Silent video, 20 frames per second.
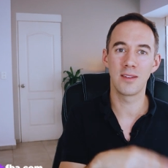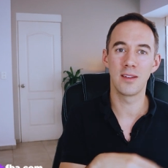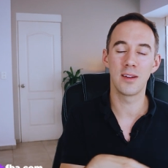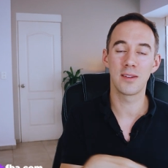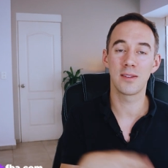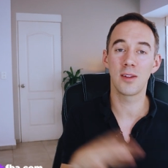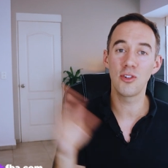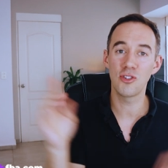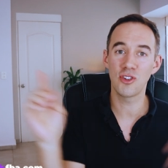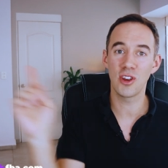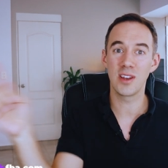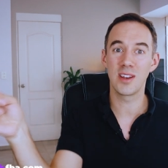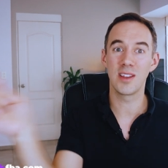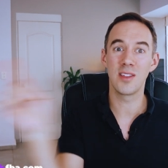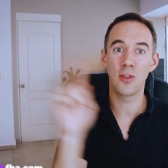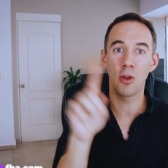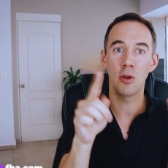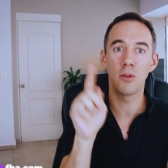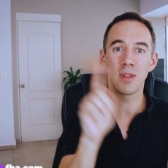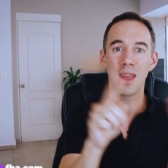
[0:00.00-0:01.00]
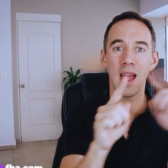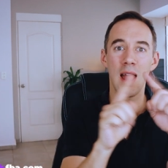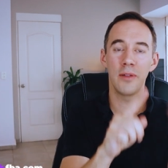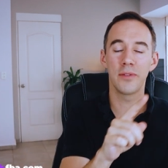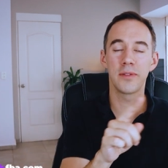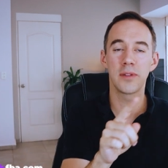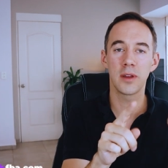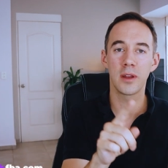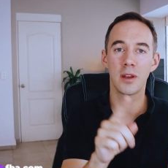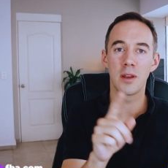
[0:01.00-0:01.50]
associated, those
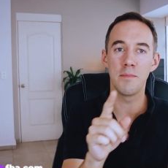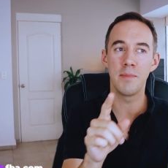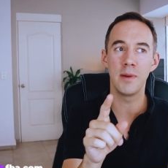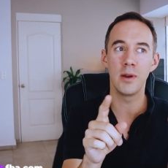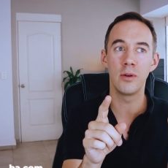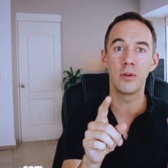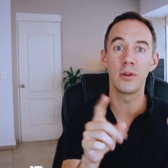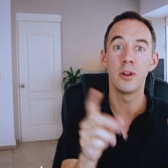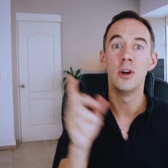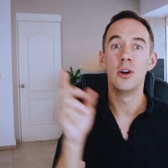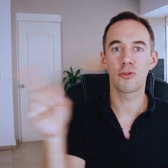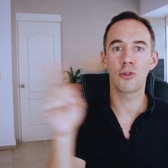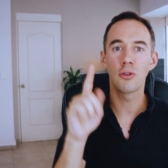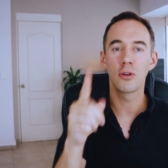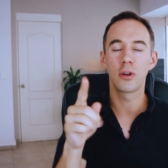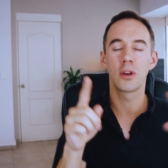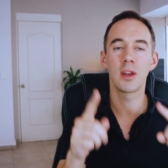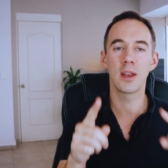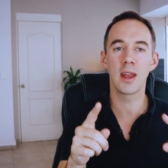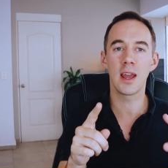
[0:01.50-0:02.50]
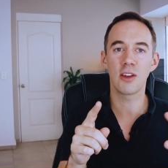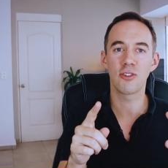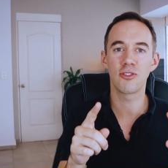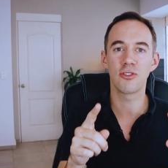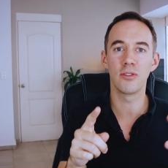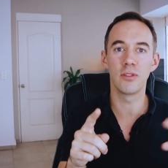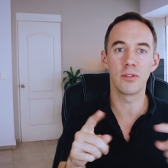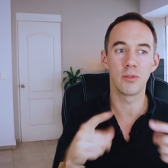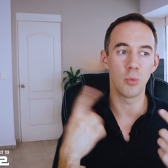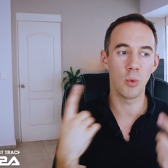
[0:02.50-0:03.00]
accounts are gonna build stronger
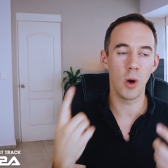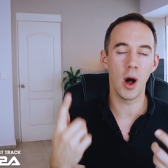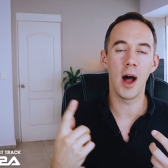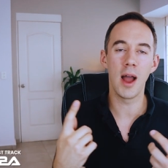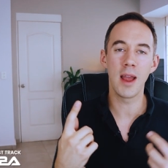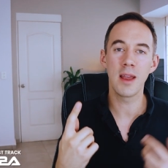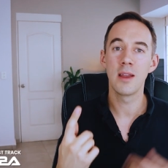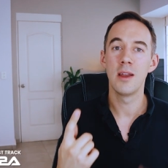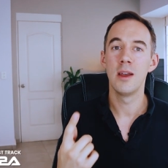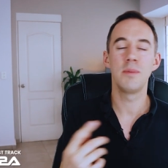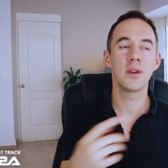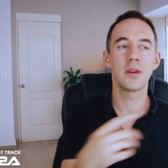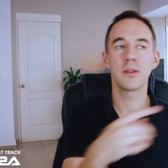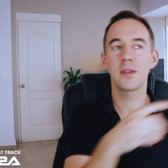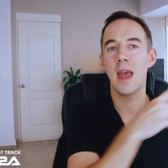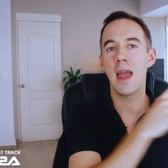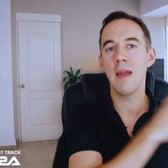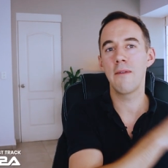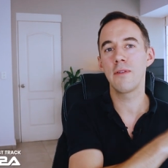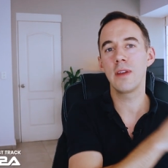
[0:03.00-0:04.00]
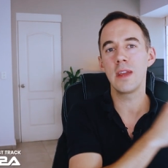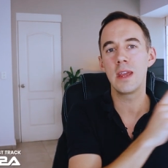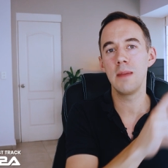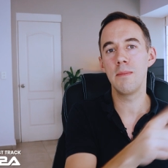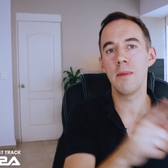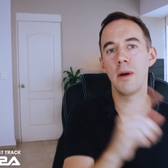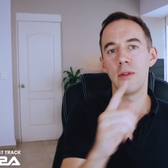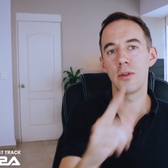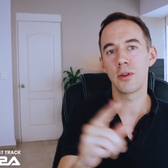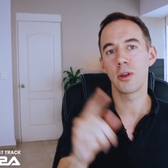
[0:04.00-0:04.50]
connections. Why? Because every
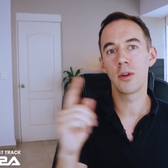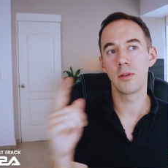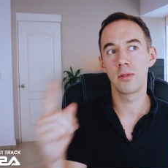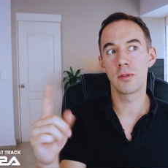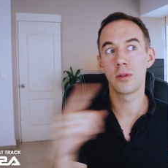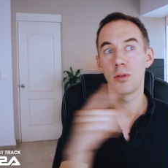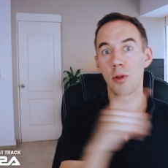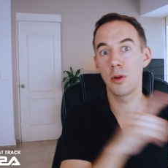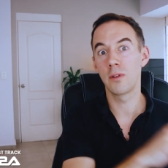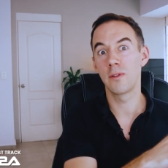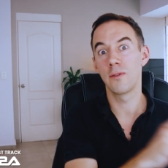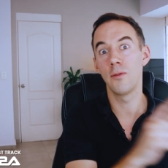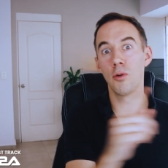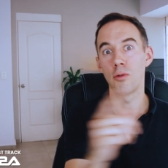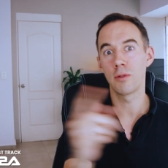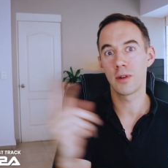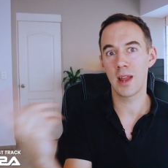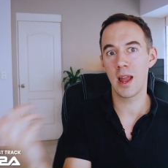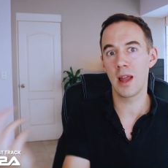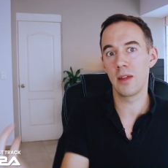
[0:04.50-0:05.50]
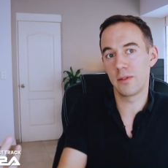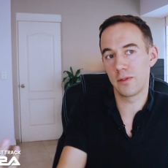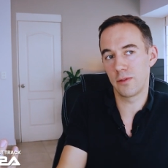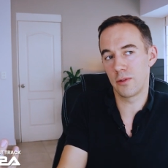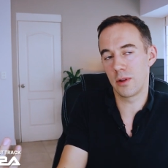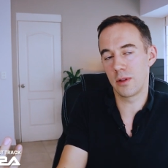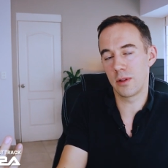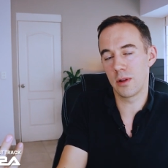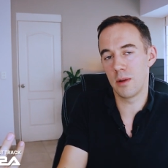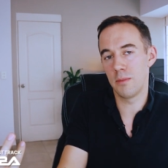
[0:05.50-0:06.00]
email that goes to those four accounts, for
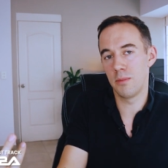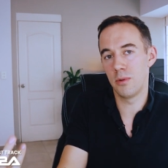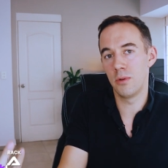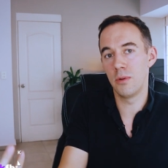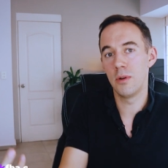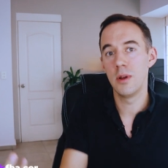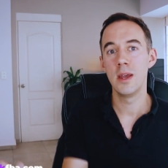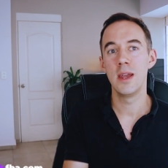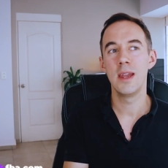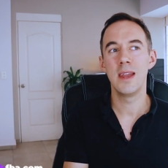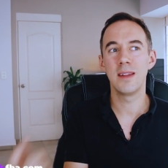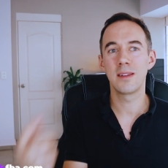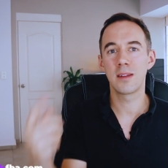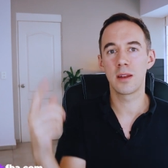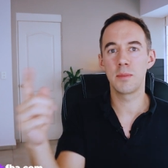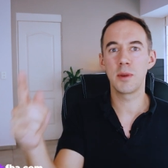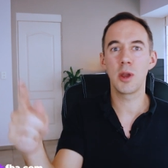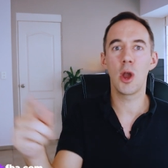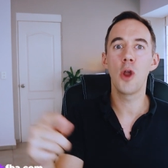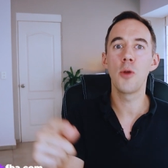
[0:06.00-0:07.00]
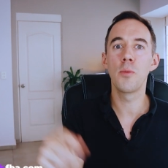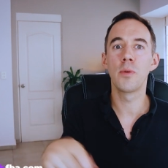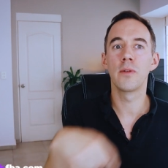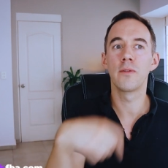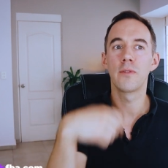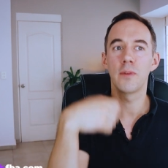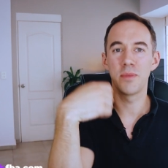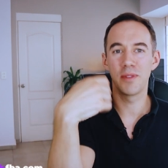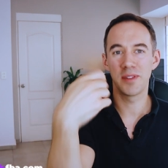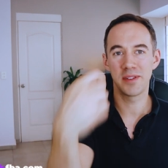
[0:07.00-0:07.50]
example, is gonna be open
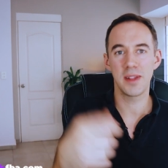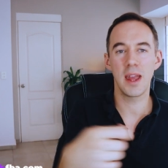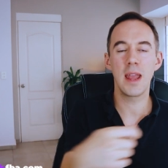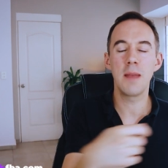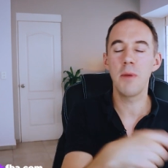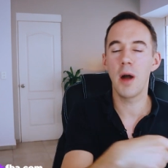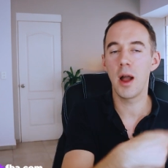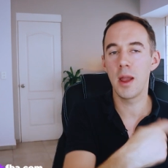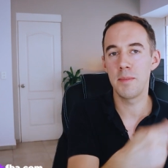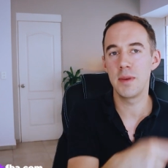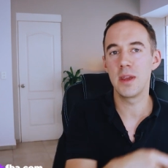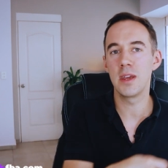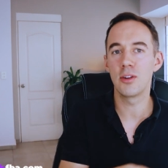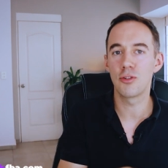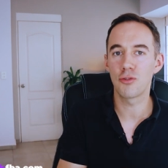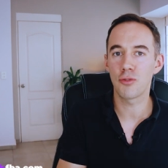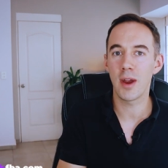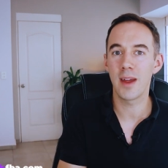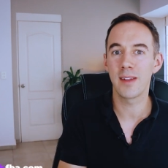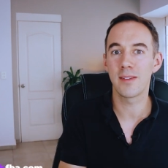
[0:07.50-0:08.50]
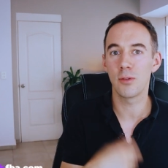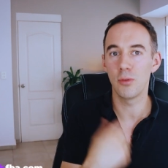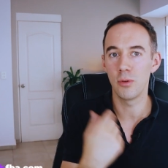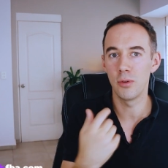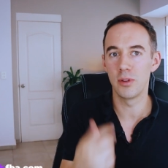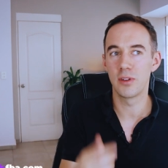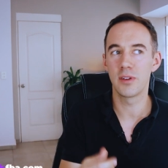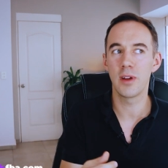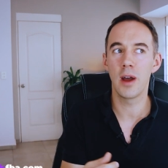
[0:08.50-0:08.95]
from the same IP address all the